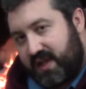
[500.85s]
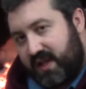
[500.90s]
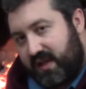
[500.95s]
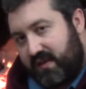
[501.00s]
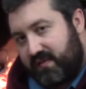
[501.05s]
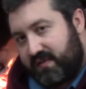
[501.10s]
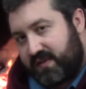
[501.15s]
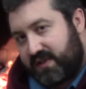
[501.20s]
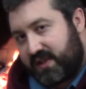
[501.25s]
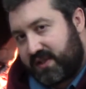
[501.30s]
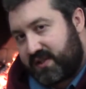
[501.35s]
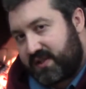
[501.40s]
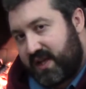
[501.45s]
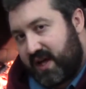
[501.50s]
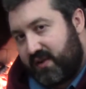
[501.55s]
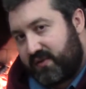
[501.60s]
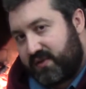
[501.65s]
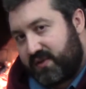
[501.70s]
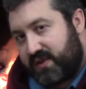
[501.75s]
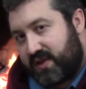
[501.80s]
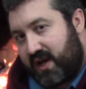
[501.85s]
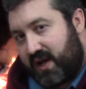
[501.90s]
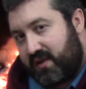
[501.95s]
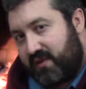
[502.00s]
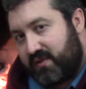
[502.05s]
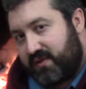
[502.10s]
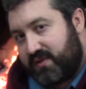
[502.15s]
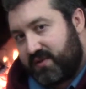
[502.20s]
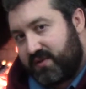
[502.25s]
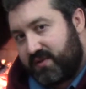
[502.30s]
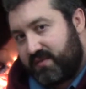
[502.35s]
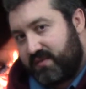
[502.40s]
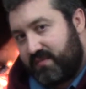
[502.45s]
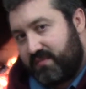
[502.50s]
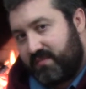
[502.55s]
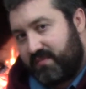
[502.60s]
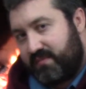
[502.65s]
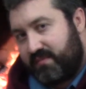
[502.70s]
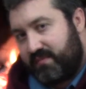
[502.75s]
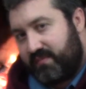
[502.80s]
to save
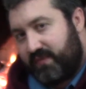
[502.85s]
$6,000